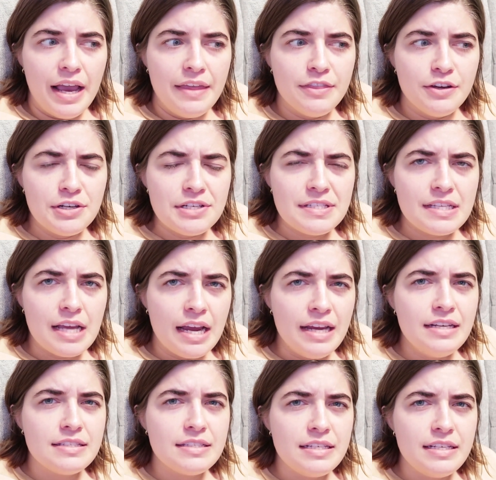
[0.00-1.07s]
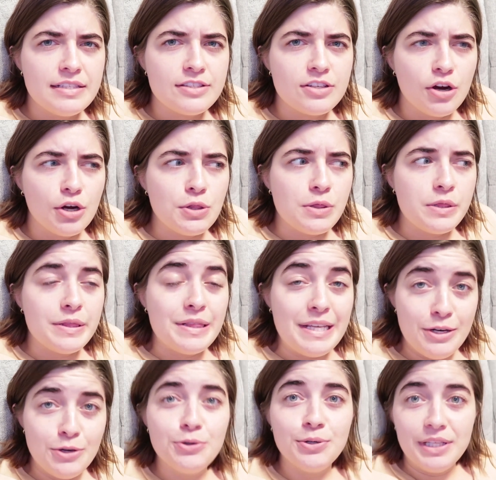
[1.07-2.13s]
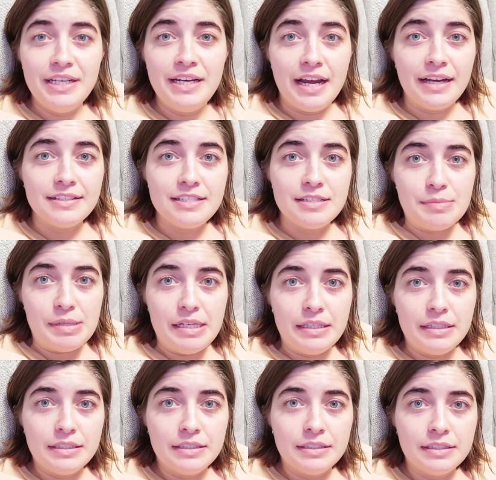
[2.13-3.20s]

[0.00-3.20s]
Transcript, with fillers: and their assigned seats are literally next to me.